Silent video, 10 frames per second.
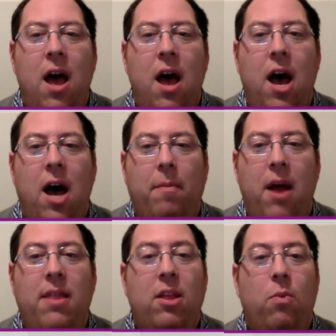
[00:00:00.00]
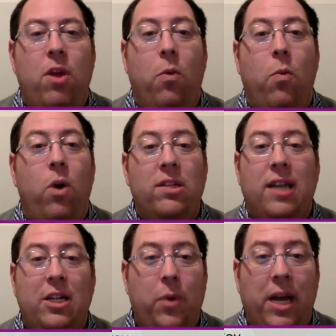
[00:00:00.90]
I think one of the worst
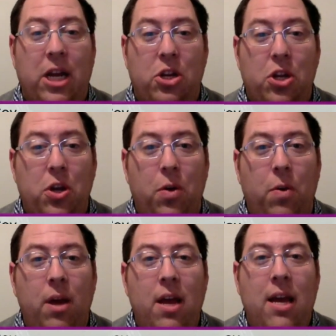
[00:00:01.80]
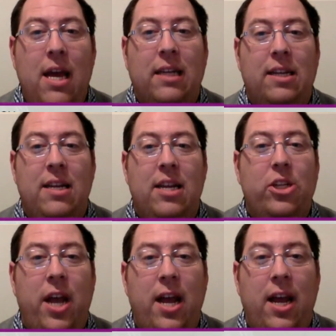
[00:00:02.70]
things we can do is
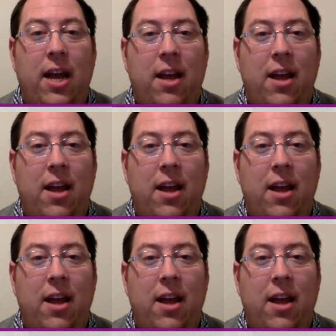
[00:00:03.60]
initiate